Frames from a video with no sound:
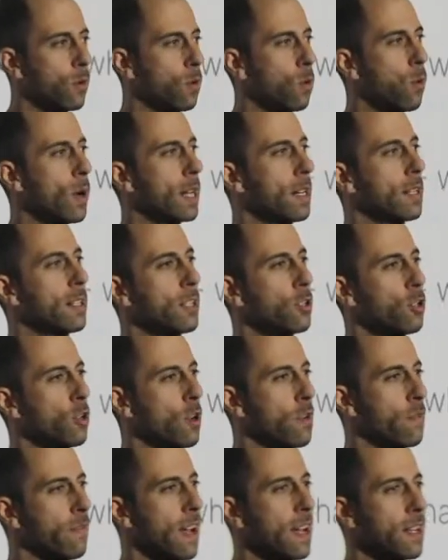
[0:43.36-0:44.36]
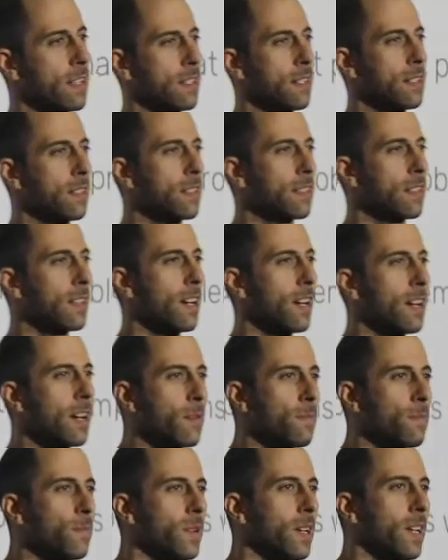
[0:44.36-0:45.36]
quickly, show of hands,
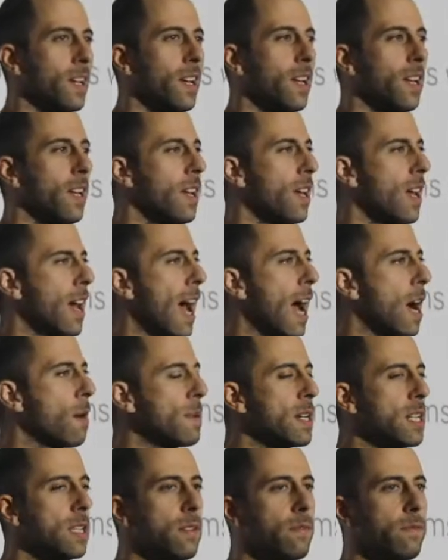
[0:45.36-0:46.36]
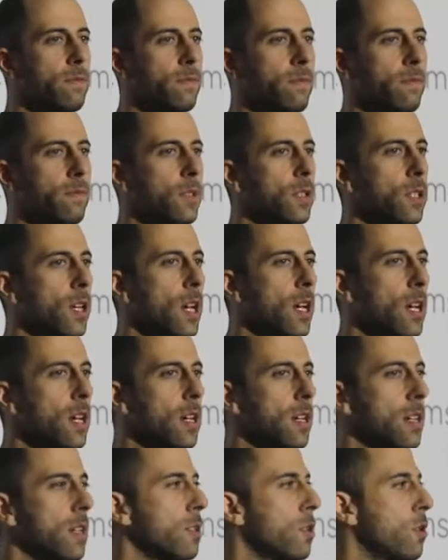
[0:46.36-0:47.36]
how many of
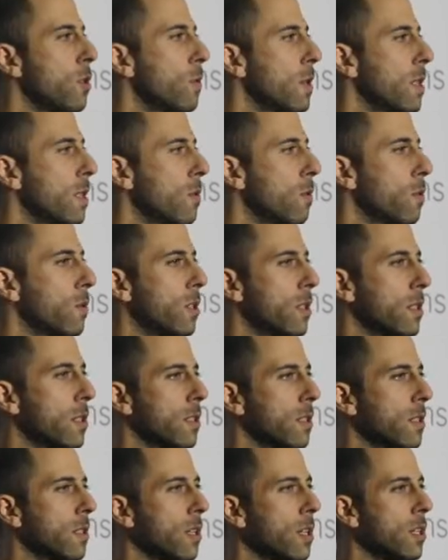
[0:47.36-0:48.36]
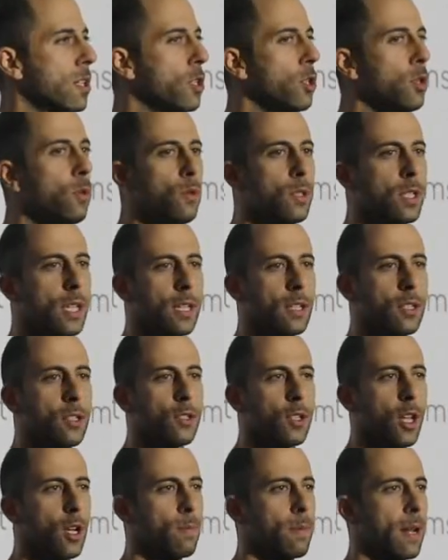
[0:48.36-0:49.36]
you in the audience are using
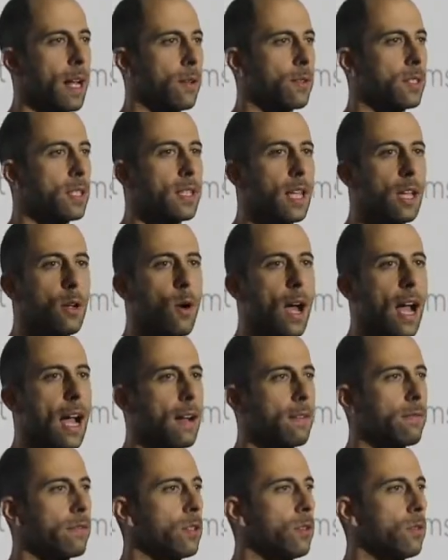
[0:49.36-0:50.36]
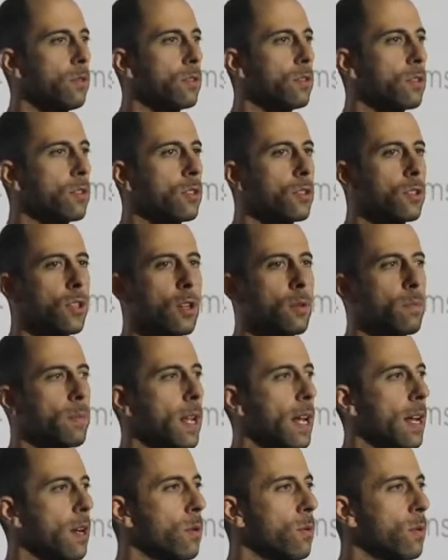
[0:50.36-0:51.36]
Snowplow today or have used
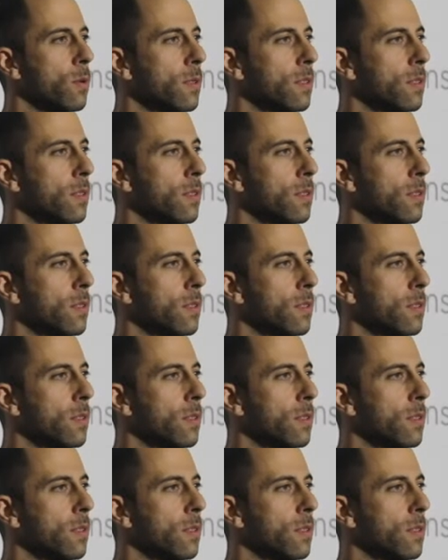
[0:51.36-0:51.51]
Snowplow?